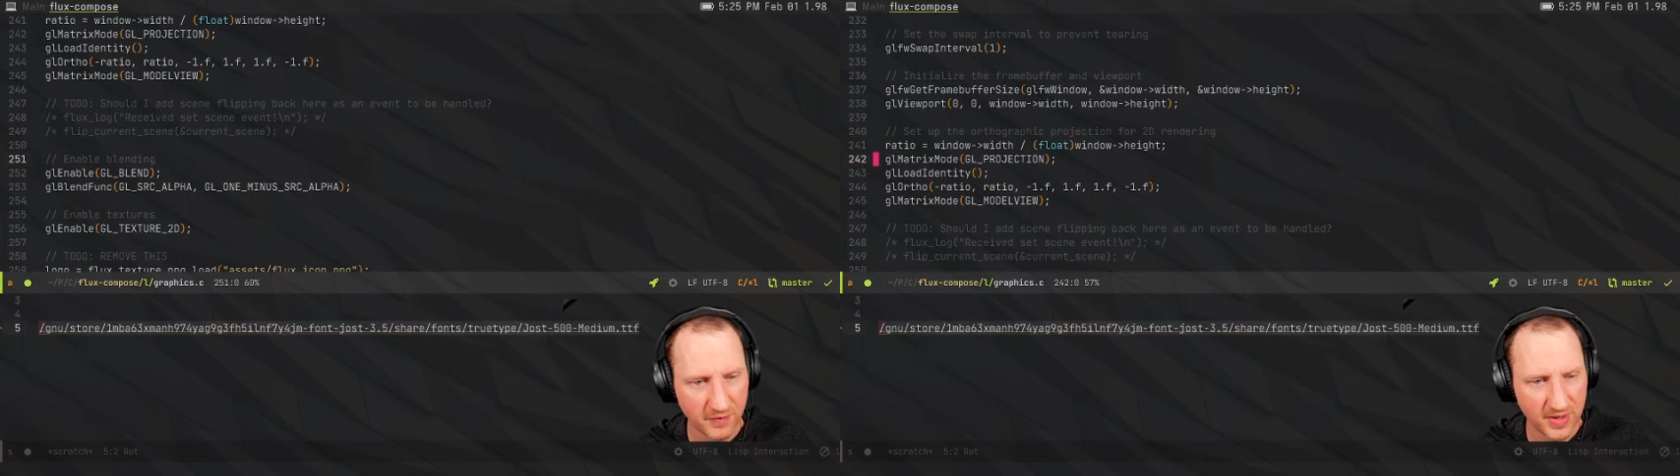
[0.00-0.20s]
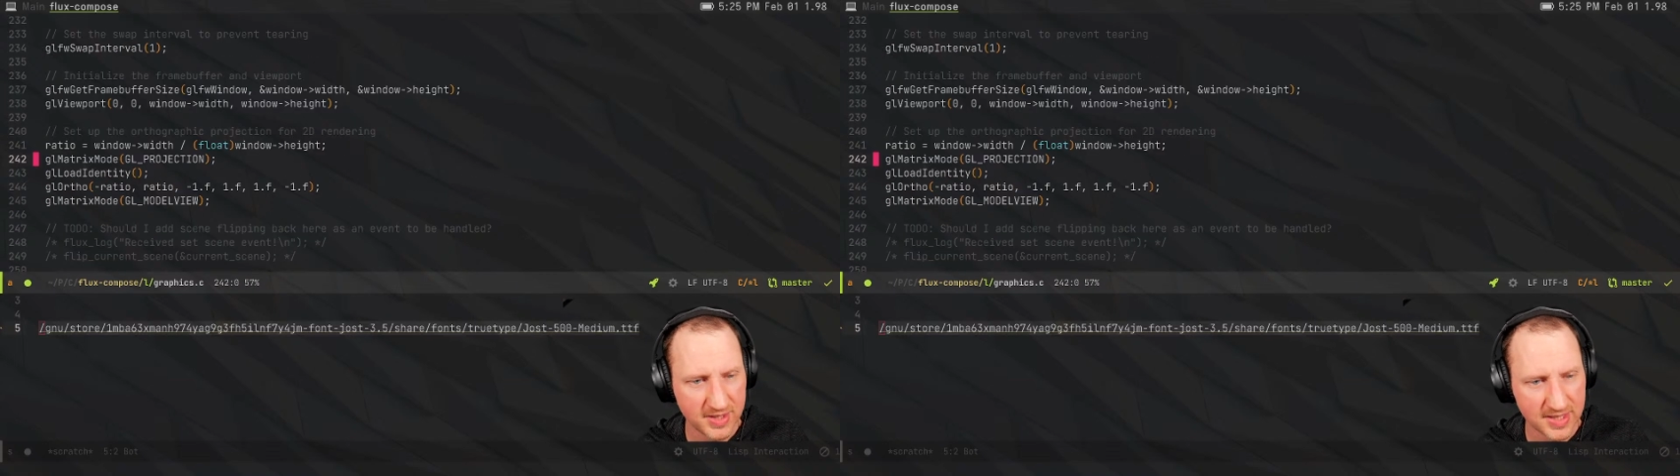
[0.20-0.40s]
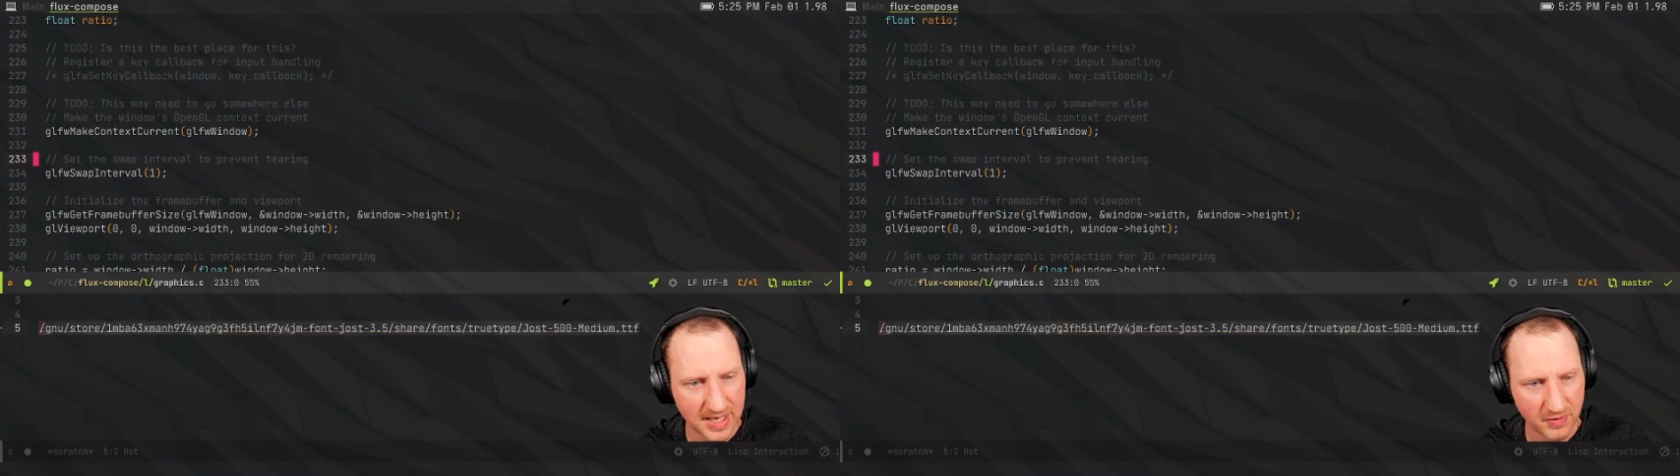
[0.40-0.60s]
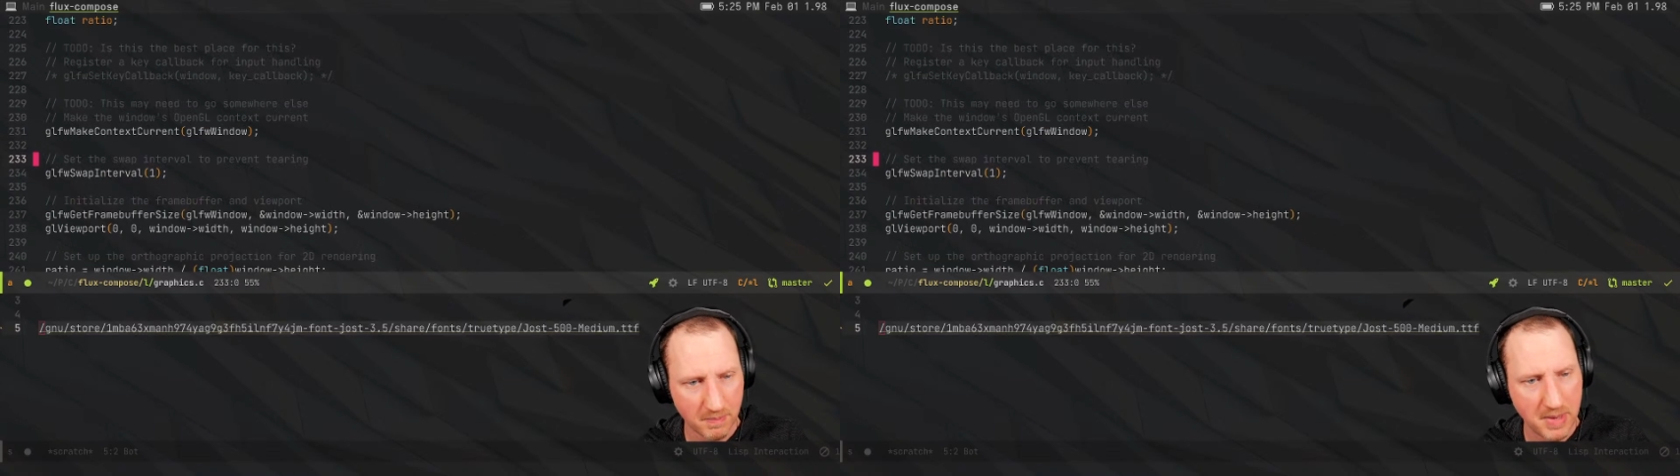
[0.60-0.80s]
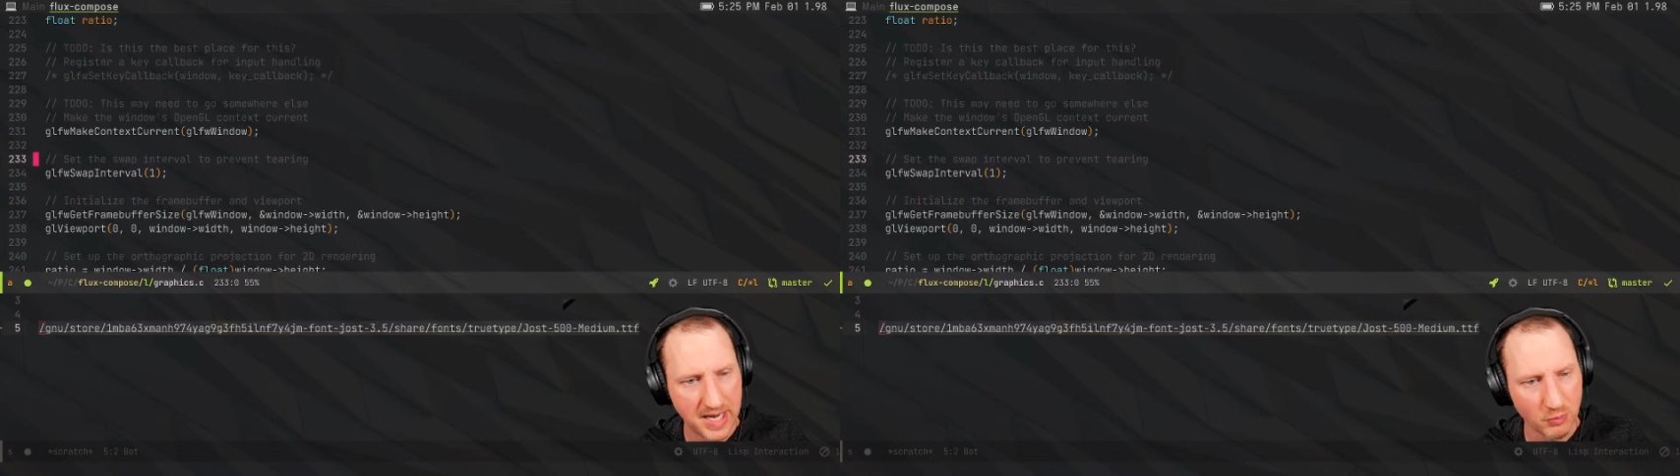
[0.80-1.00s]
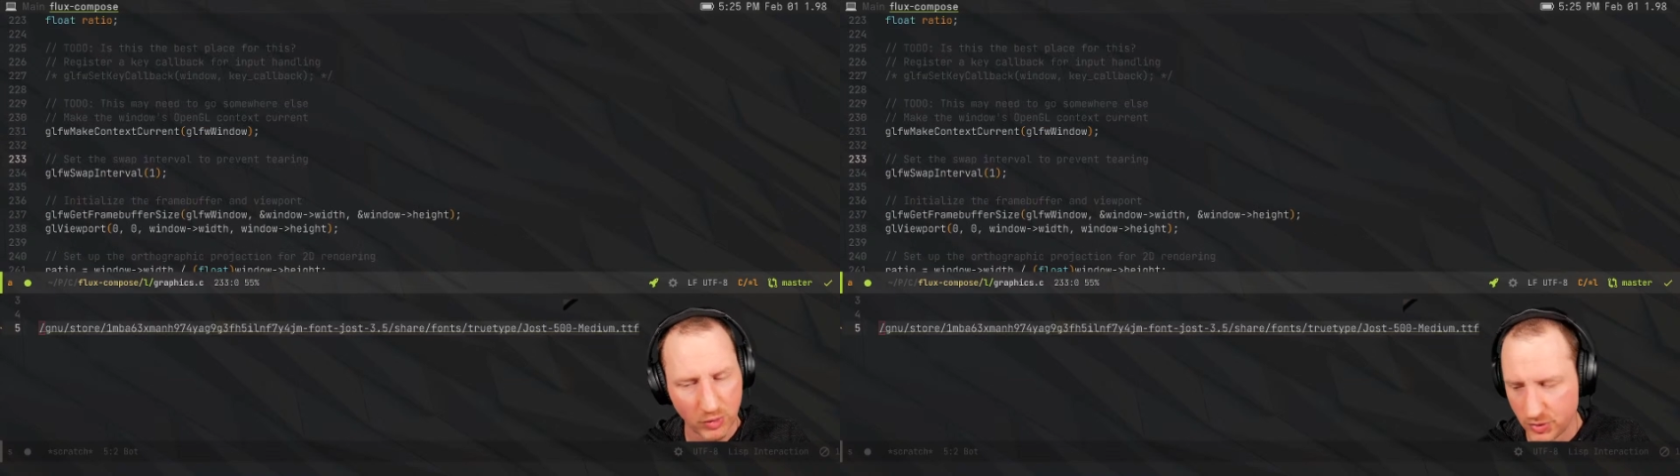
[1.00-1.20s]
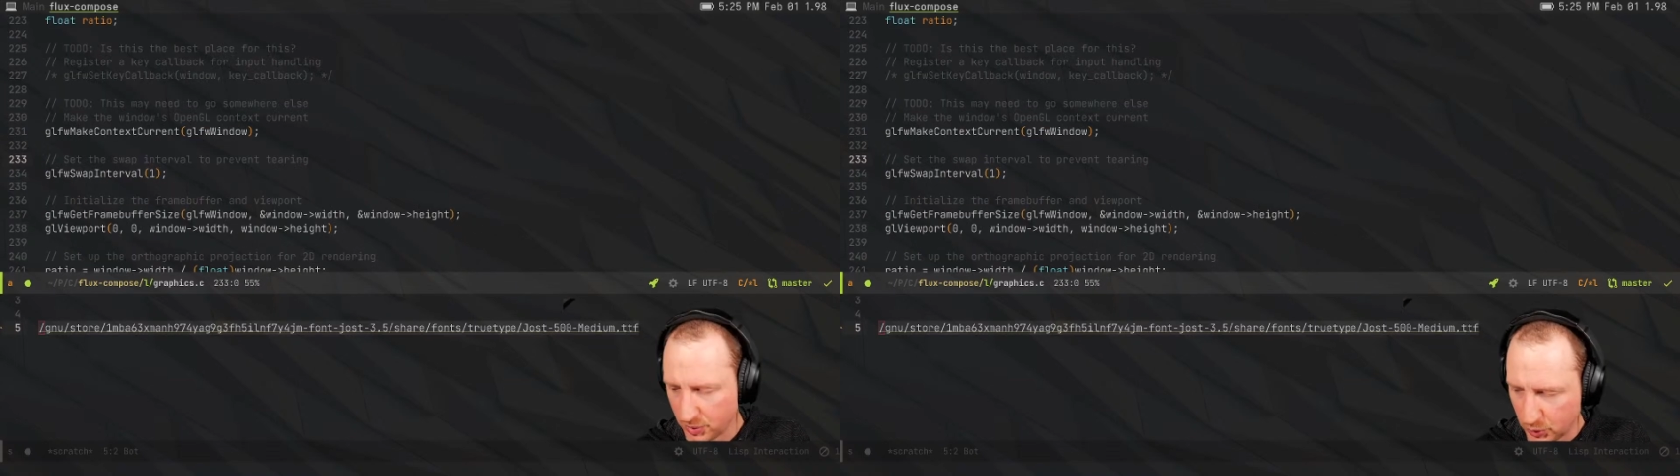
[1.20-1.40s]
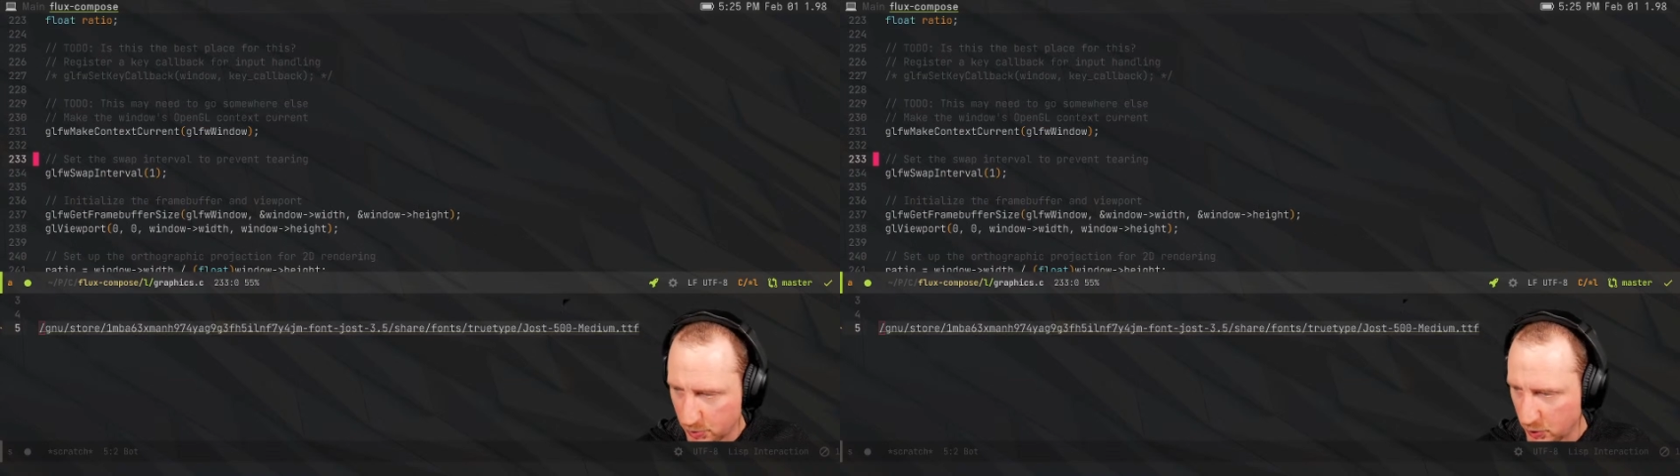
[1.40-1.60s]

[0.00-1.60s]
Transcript: inside of the main render loop,